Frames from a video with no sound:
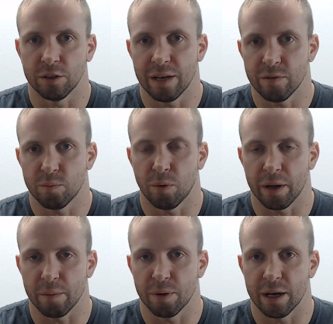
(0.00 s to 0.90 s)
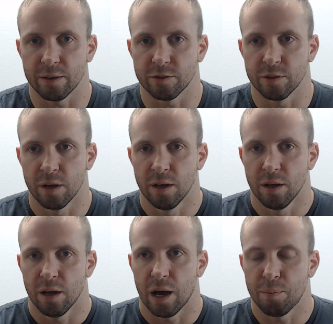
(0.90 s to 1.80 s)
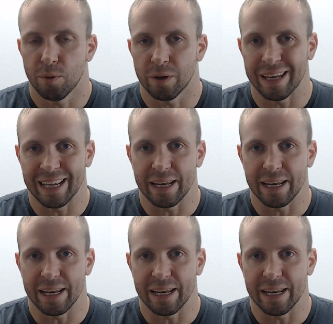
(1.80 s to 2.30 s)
11.8 pounds. I put an